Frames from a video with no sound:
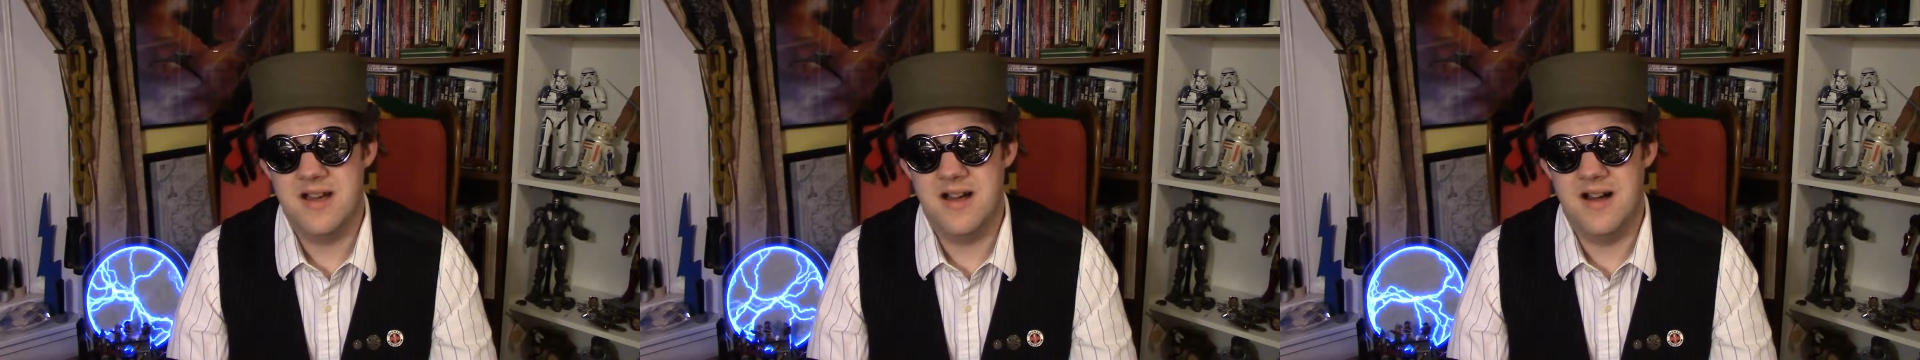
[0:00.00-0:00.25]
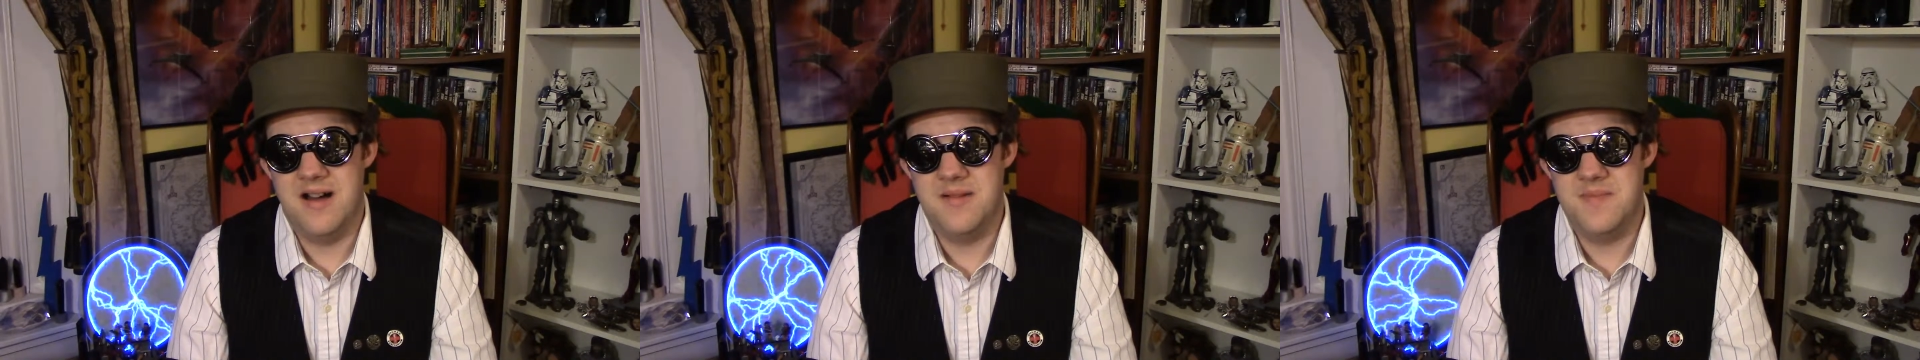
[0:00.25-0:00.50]

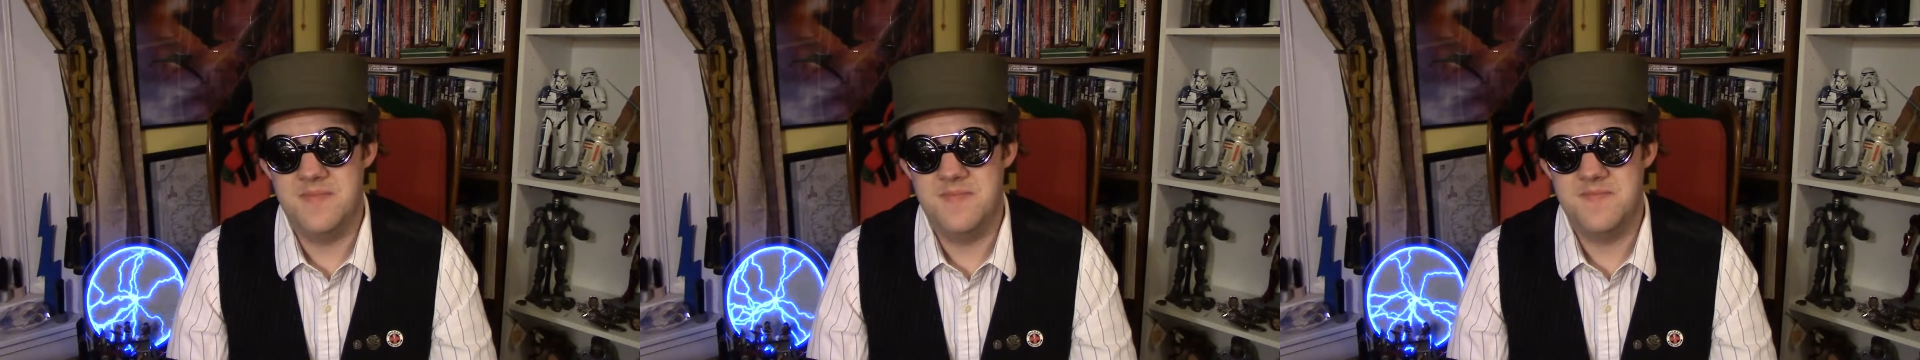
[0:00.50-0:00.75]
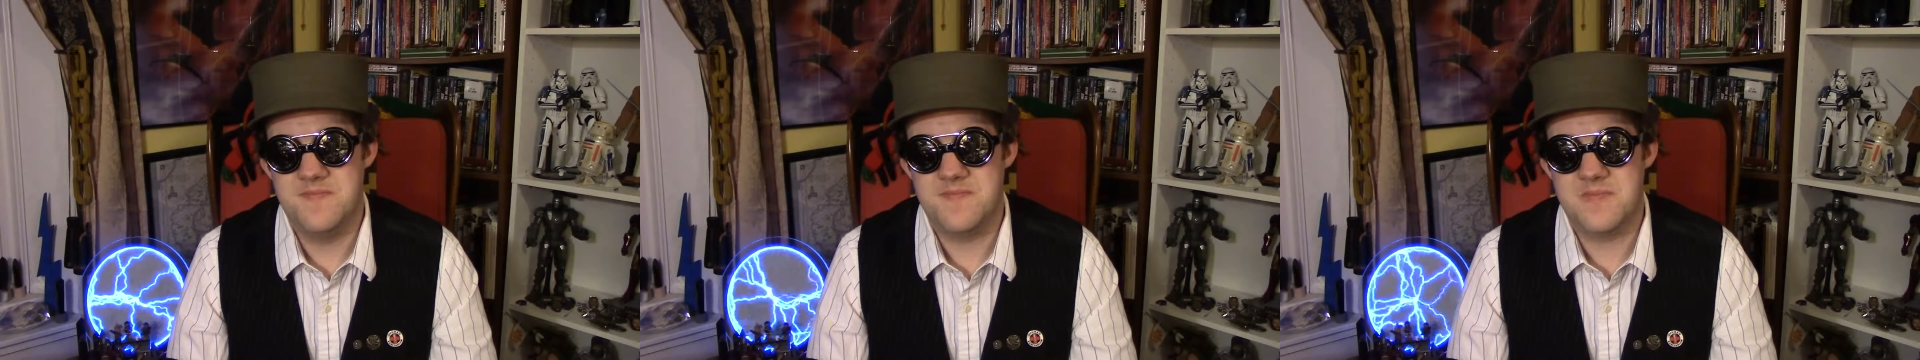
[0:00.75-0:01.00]

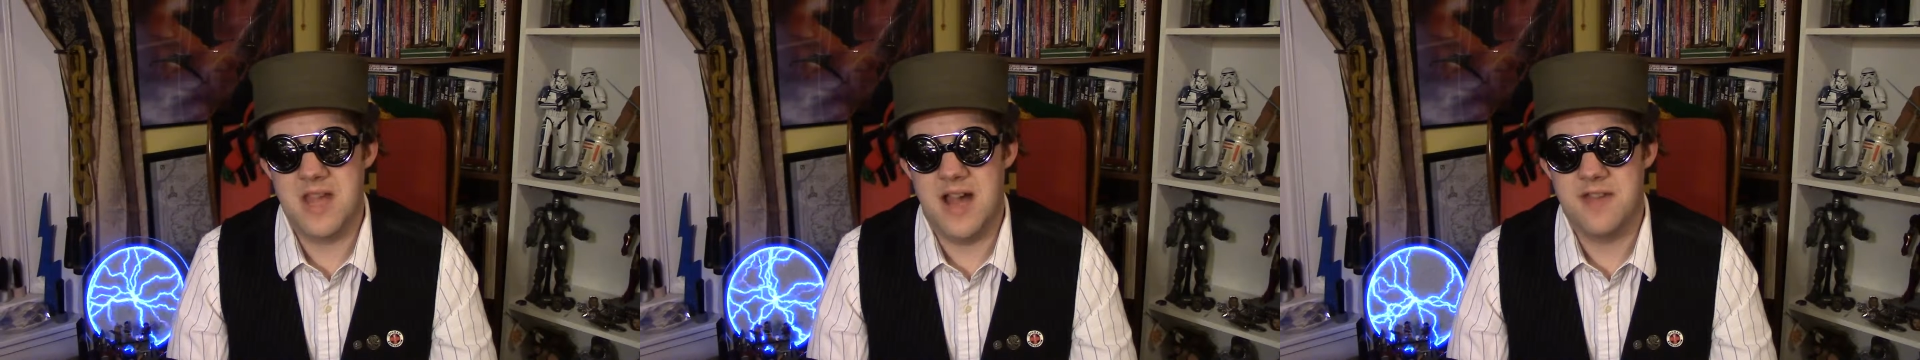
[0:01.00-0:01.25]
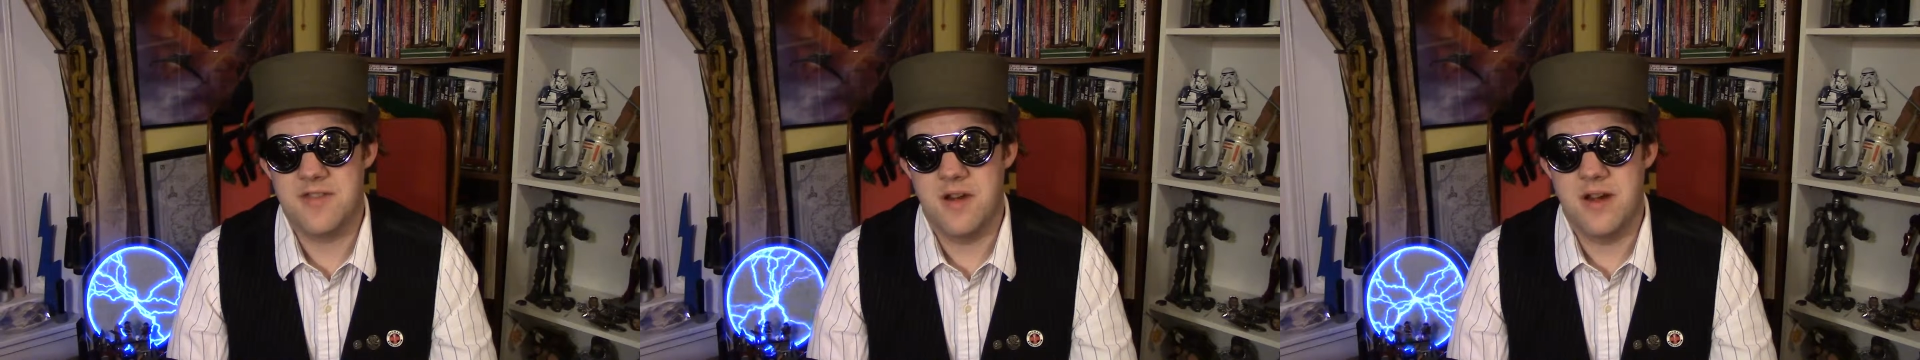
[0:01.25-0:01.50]

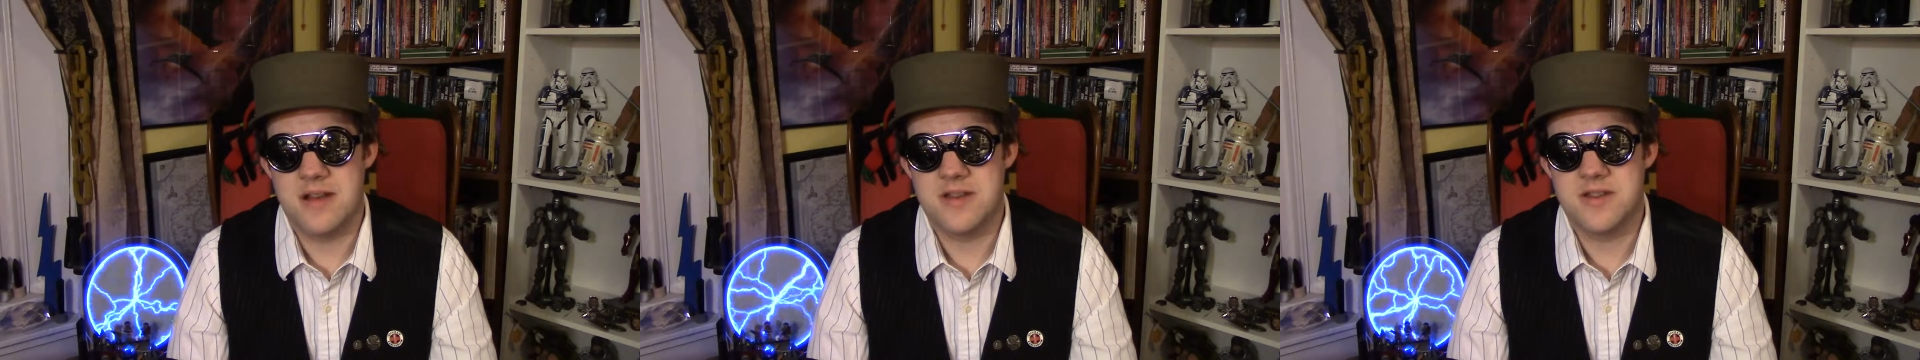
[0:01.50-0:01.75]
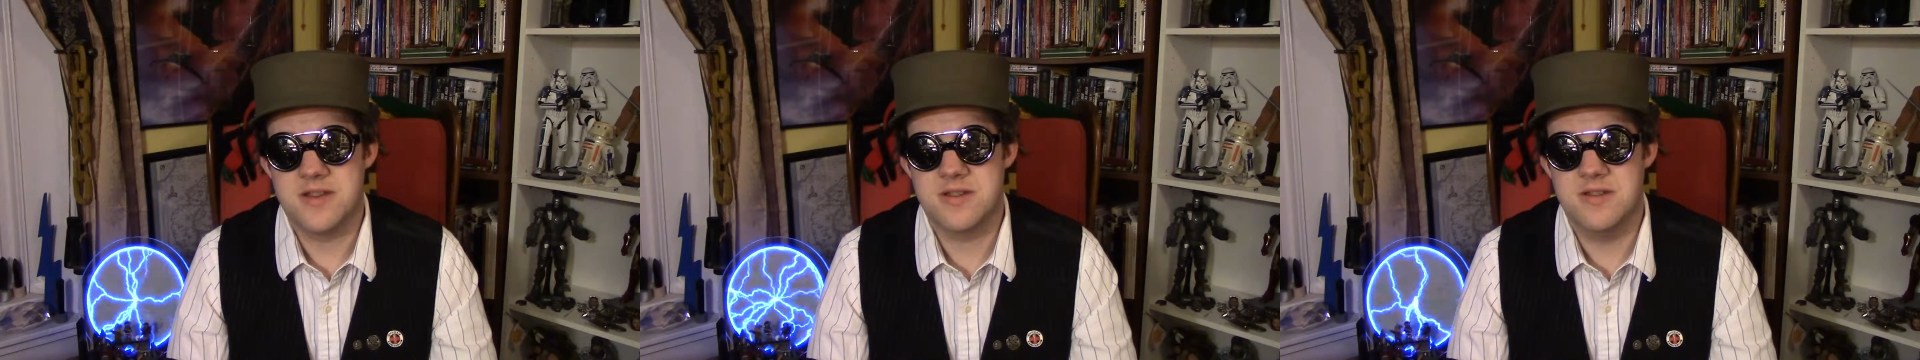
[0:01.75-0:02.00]
I
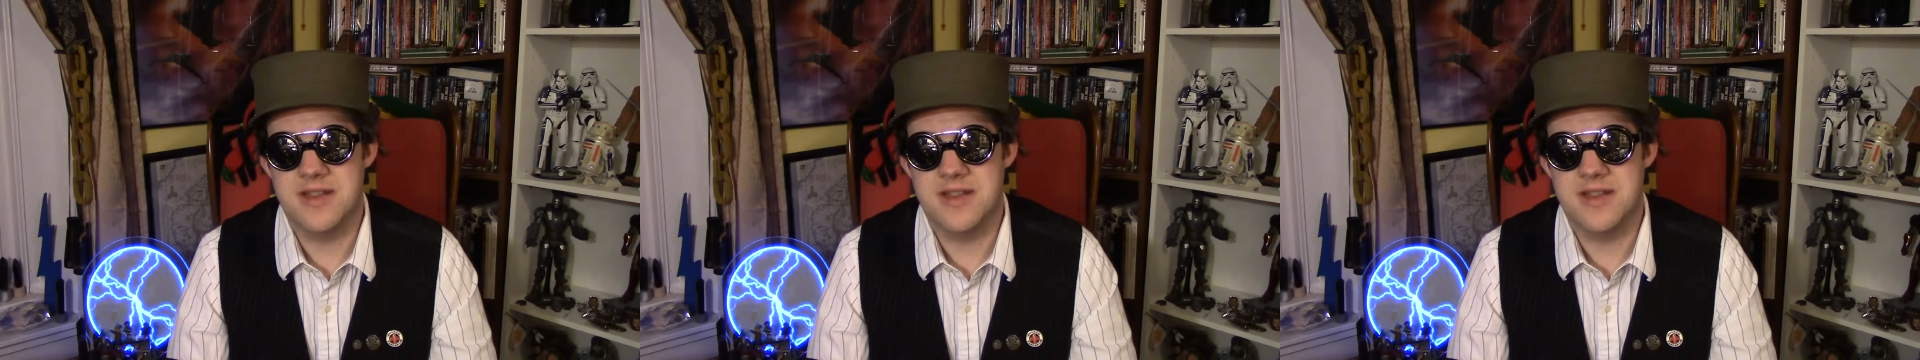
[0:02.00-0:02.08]
thought